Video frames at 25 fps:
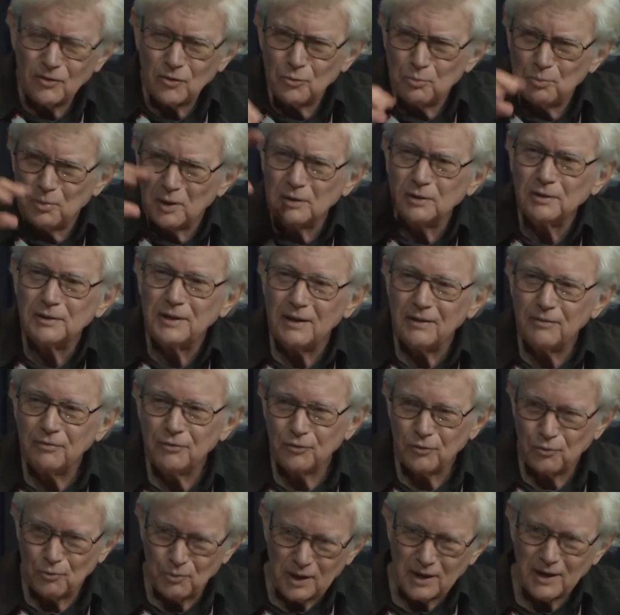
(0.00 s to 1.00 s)

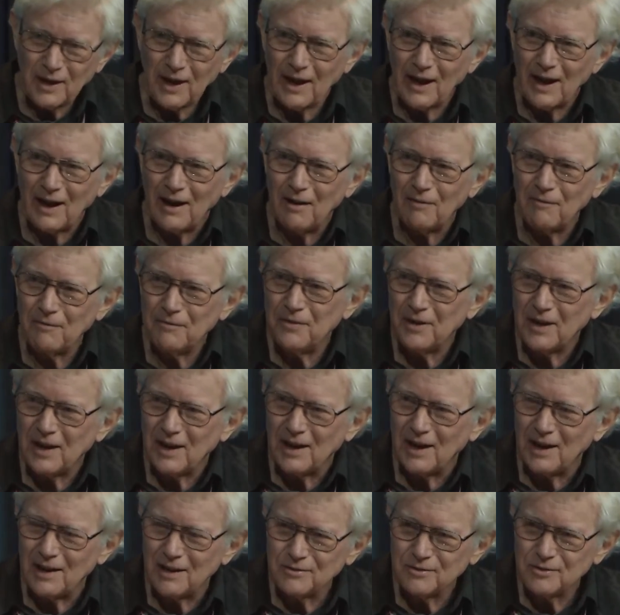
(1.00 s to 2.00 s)
beliefs we have
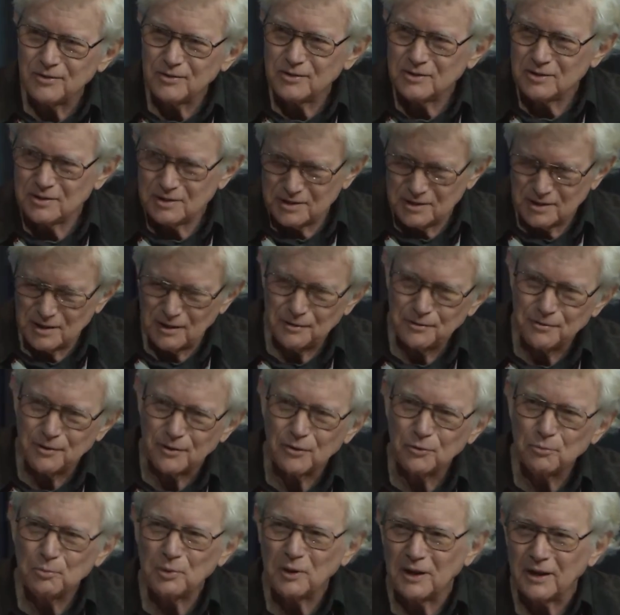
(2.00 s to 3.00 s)
that
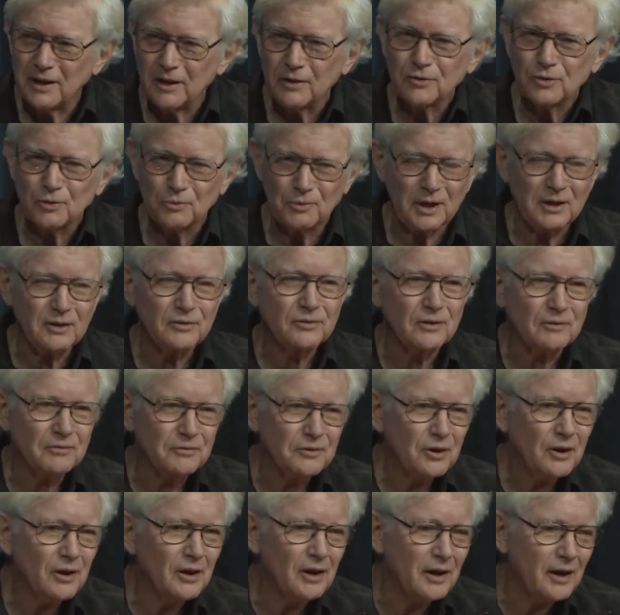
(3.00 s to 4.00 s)
children's play is a waste of
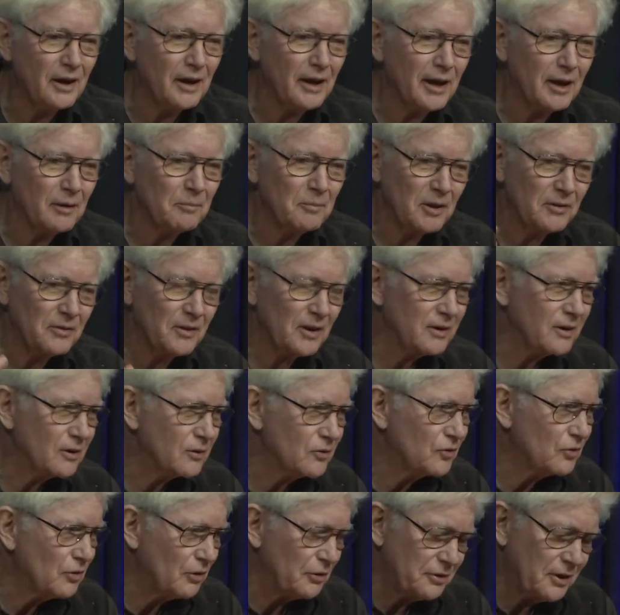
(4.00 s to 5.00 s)
time and that it's
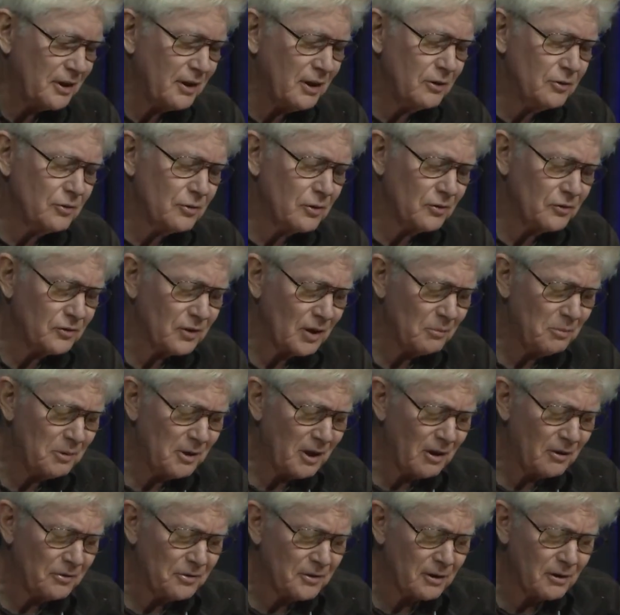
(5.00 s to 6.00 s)
so dangerous
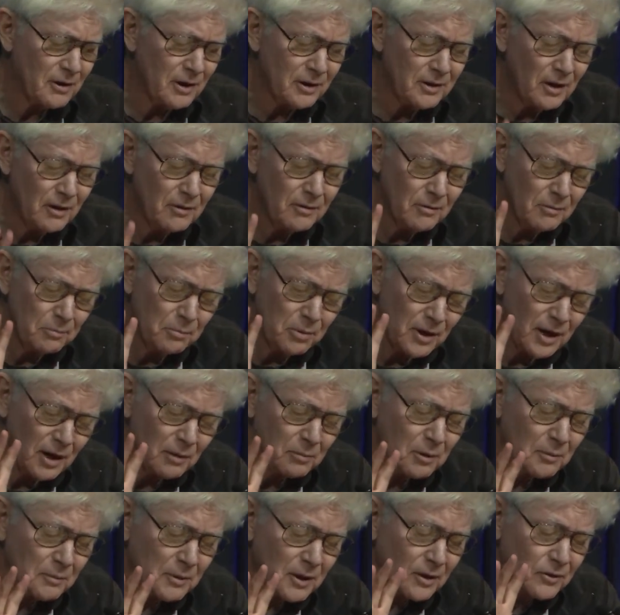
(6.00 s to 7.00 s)
out there. Another
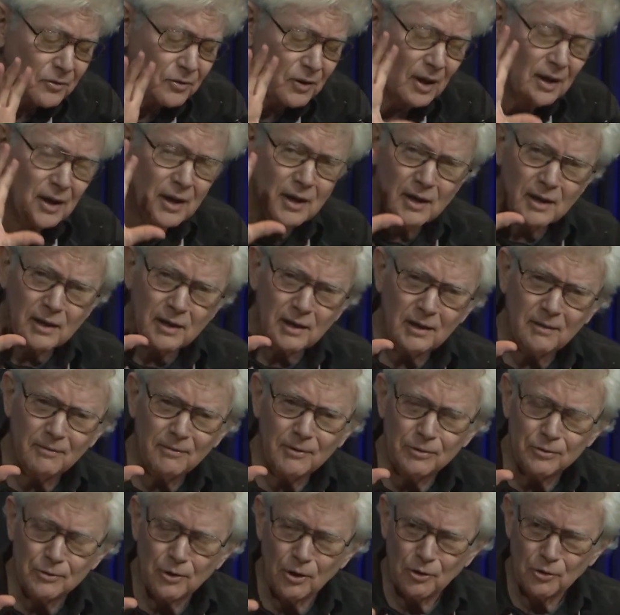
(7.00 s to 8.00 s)
problem is
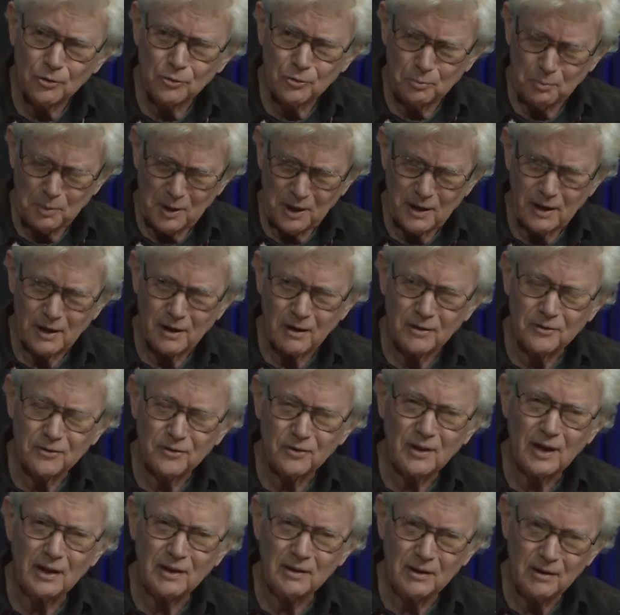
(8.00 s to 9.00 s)
even those parents,
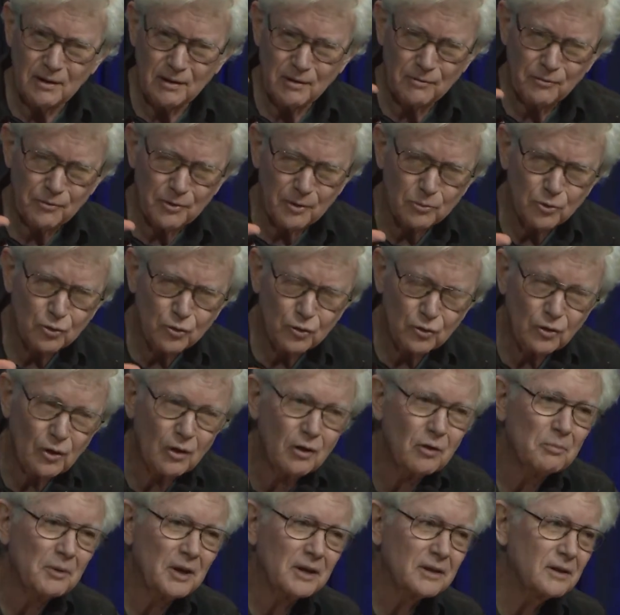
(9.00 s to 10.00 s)
and I hear from
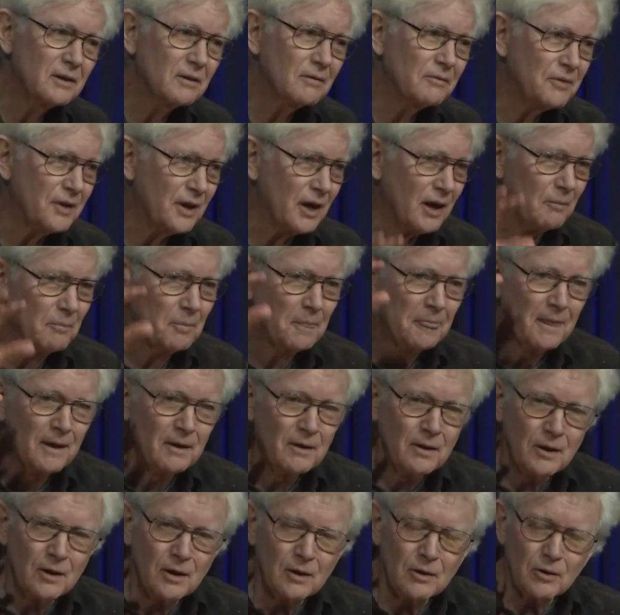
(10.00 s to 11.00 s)
so many of them,
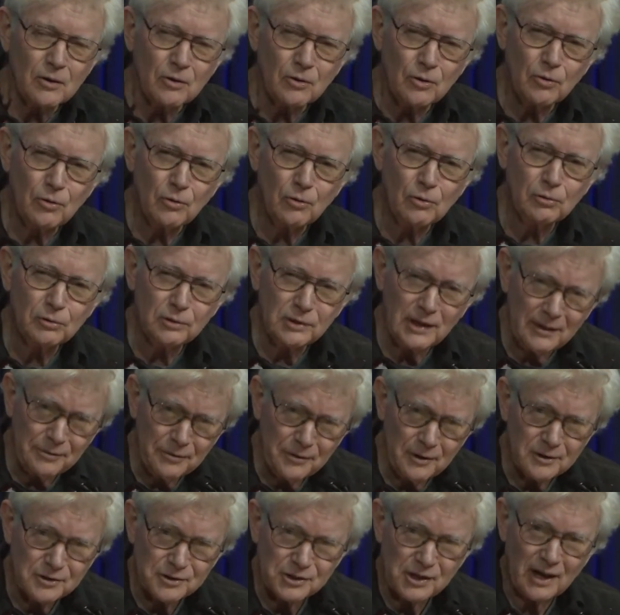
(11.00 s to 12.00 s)
who let
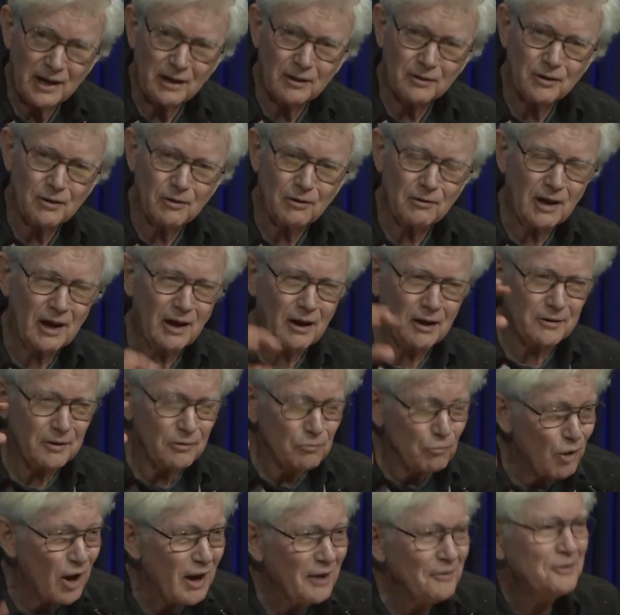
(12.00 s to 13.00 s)
their child go out
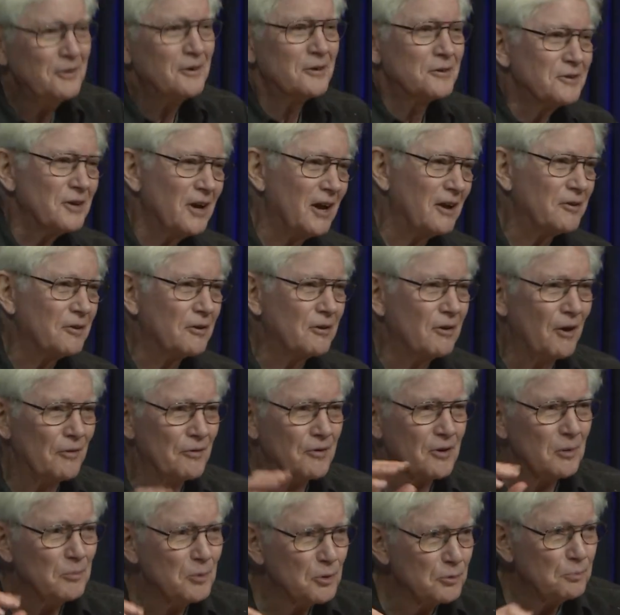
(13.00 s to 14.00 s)
and want their child to go out,
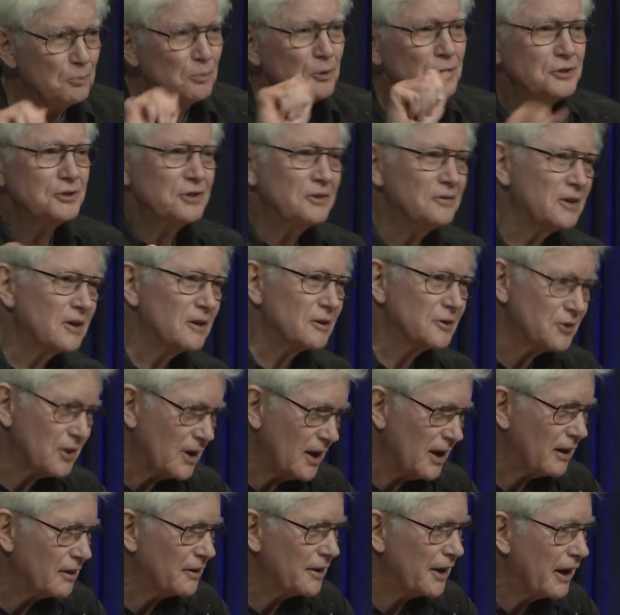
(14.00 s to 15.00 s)
they're almost pushing their
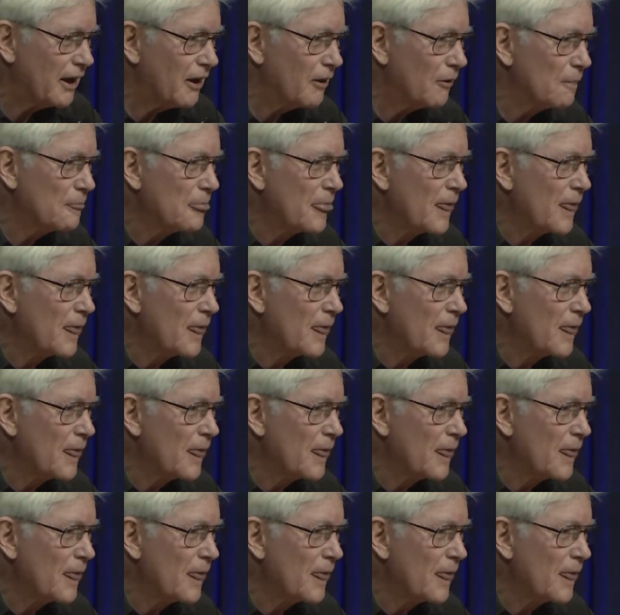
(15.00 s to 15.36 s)
child out,